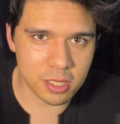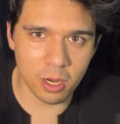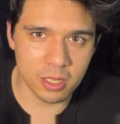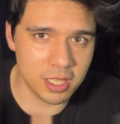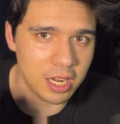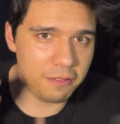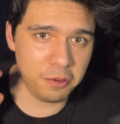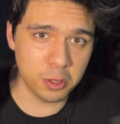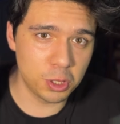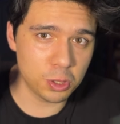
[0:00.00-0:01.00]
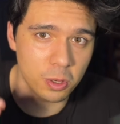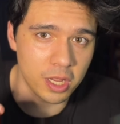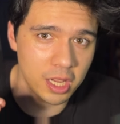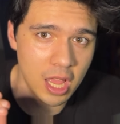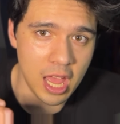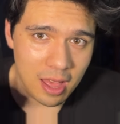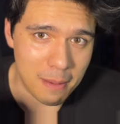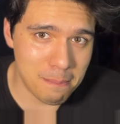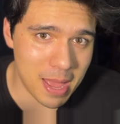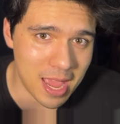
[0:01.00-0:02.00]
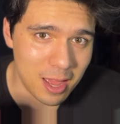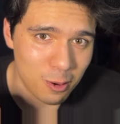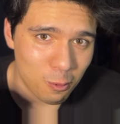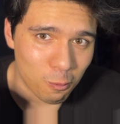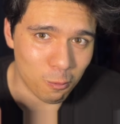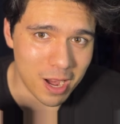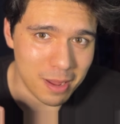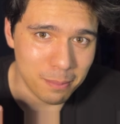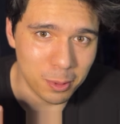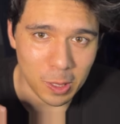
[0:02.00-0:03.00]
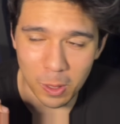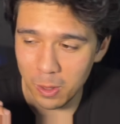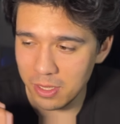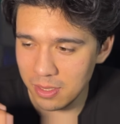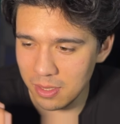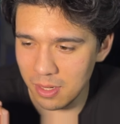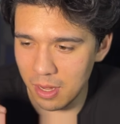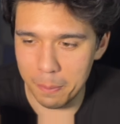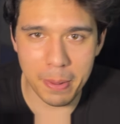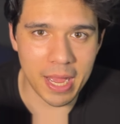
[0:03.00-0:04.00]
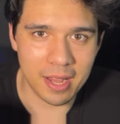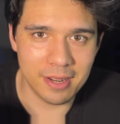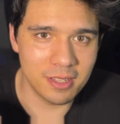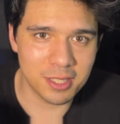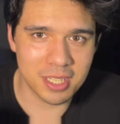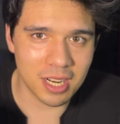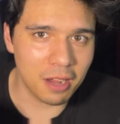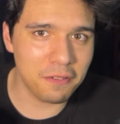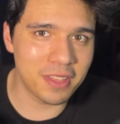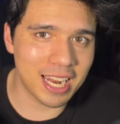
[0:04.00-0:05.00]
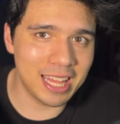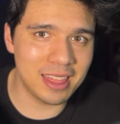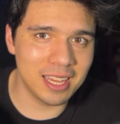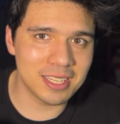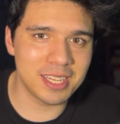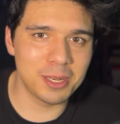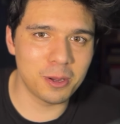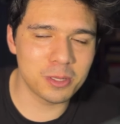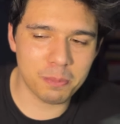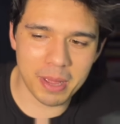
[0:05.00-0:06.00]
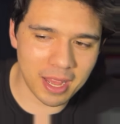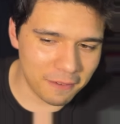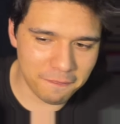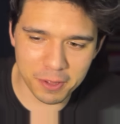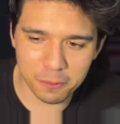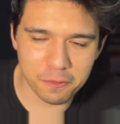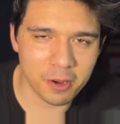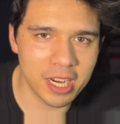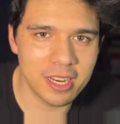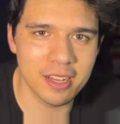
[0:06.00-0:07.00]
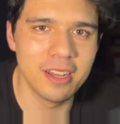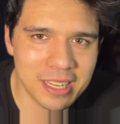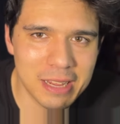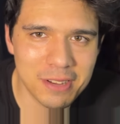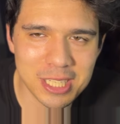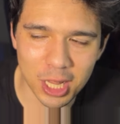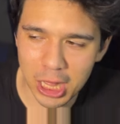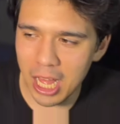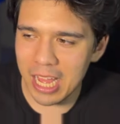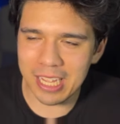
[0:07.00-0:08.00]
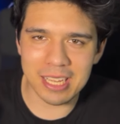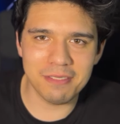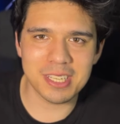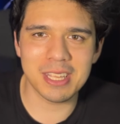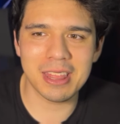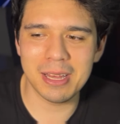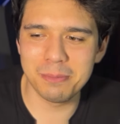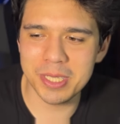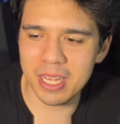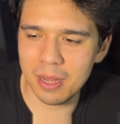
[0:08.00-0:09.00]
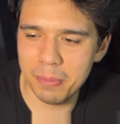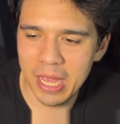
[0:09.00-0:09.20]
content, if you're enjoying a man ramble on about stuff that he thinks he knows about, feel free to give us a like, give us a thumbs up.